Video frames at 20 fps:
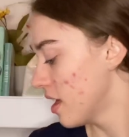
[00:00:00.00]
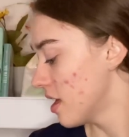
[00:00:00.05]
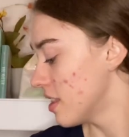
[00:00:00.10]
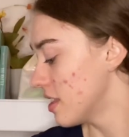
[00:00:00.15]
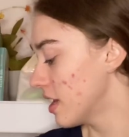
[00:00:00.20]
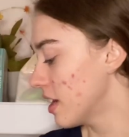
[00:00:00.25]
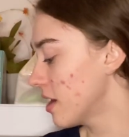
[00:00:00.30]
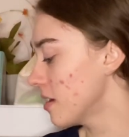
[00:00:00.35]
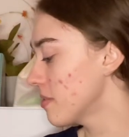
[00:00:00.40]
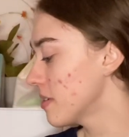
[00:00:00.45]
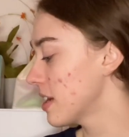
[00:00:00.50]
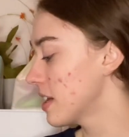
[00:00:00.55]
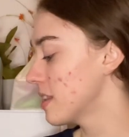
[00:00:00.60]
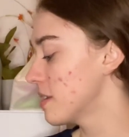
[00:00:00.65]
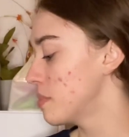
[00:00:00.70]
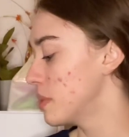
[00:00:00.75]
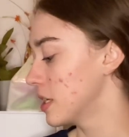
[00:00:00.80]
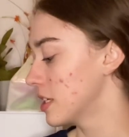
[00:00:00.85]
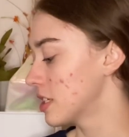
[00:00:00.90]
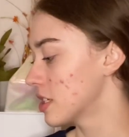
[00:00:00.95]
Then I read The
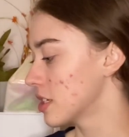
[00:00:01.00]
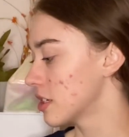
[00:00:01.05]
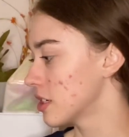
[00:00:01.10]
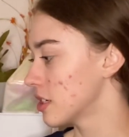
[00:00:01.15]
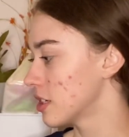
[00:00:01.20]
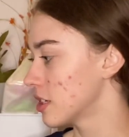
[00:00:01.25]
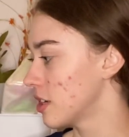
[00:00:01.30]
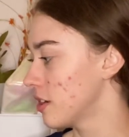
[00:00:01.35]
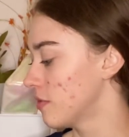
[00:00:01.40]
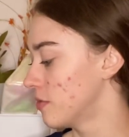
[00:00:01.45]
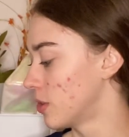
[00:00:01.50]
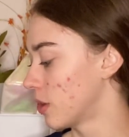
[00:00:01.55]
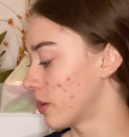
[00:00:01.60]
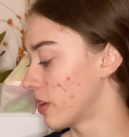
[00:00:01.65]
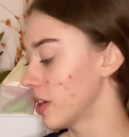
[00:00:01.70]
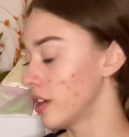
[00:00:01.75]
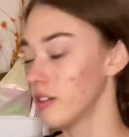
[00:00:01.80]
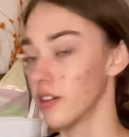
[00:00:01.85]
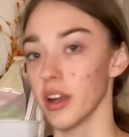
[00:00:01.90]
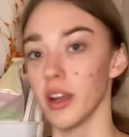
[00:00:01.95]
Picture of
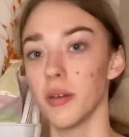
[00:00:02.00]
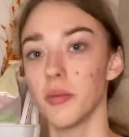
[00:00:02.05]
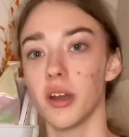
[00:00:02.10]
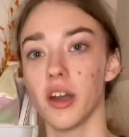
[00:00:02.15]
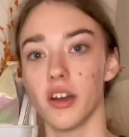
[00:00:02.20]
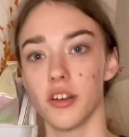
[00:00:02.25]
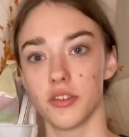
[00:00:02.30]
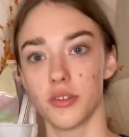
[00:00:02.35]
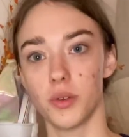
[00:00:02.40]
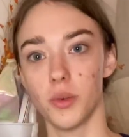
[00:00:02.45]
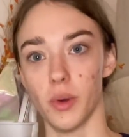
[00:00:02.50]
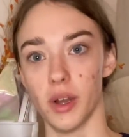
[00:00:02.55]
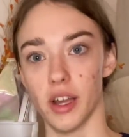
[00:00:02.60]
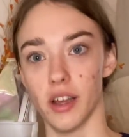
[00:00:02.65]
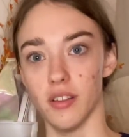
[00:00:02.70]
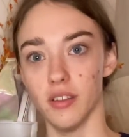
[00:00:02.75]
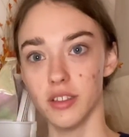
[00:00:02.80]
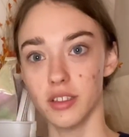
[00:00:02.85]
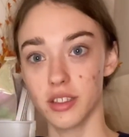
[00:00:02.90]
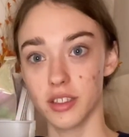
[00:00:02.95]
Dorian Gray by Oscar
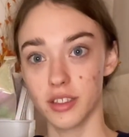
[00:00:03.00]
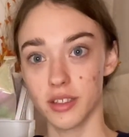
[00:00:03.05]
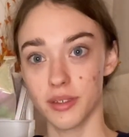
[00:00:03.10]
Wilde.